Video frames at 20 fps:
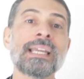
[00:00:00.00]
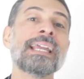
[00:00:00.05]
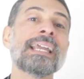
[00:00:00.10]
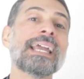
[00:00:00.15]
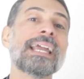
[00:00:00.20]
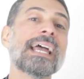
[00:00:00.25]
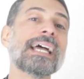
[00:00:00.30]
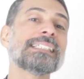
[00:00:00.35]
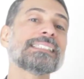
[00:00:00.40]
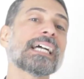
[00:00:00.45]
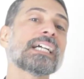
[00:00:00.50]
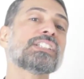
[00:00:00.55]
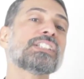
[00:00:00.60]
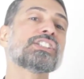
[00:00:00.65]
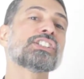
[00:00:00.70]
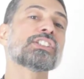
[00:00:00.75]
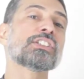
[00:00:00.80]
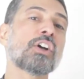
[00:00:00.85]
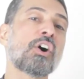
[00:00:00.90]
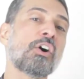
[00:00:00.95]
It's like
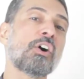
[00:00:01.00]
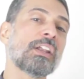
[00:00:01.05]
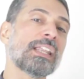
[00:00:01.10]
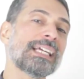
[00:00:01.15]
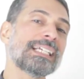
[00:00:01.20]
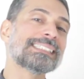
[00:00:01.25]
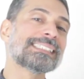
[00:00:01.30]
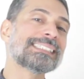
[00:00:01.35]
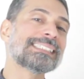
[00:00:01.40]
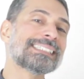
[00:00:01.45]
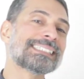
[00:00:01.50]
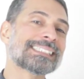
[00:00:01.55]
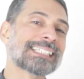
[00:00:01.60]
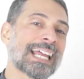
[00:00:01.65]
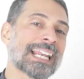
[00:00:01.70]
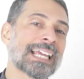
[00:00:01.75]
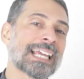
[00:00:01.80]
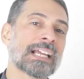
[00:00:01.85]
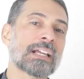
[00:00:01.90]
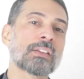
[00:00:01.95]
slowly
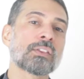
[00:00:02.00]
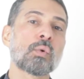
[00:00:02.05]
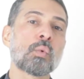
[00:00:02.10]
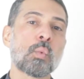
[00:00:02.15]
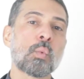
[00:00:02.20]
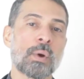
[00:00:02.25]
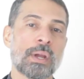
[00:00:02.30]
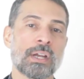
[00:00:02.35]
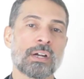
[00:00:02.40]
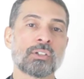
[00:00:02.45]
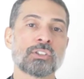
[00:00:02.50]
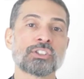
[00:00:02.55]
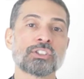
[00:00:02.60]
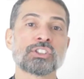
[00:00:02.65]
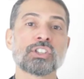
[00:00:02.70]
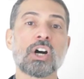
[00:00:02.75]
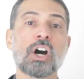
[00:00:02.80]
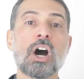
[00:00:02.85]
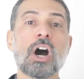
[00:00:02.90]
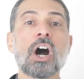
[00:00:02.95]
setting the
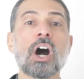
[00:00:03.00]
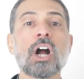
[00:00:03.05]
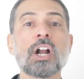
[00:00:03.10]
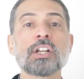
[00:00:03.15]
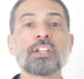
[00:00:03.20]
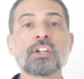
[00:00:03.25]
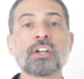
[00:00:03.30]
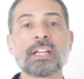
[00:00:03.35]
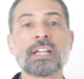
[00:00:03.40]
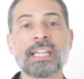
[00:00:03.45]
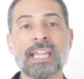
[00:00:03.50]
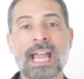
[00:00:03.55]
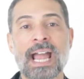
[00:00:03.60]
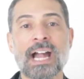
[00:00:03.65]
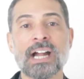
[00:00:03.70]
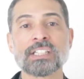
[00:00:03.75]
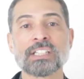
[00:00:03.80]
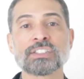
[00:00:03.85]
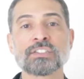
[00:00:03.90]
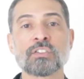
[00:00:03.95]
wheels on your
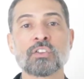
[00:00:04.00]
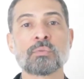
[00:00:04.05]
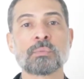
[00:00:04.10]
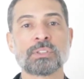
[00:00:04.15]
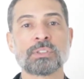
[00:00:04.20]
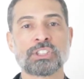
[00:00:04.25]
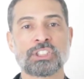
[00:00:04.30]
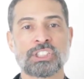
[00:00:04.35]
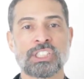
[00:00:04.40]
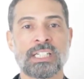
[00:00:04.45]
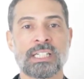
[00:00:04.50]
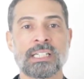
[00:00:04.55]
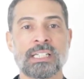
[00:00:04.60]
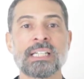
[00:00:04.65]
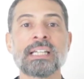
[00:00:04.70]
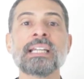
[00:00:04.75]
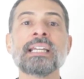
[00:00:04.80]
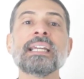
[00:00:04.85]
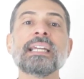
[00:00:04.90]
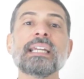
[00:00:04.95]
cash flow machine
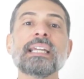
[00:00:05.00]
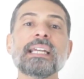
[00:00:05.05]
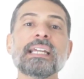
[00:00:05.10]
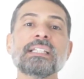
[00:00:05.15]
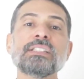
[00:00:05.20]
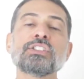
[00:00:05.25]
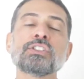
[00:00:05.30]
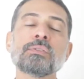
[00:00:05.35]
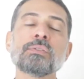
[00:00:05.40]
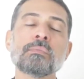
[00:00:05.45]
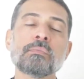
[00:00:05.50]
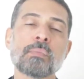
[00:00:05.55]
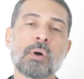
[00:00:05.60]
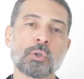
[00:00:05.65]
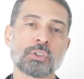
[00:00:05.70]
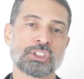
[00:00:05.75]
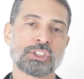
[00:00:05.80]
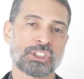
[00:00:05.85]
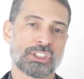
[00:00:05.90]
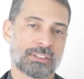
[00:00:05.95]
into
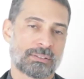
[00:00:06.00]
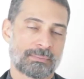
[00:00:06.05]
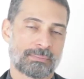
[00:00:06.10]
motion.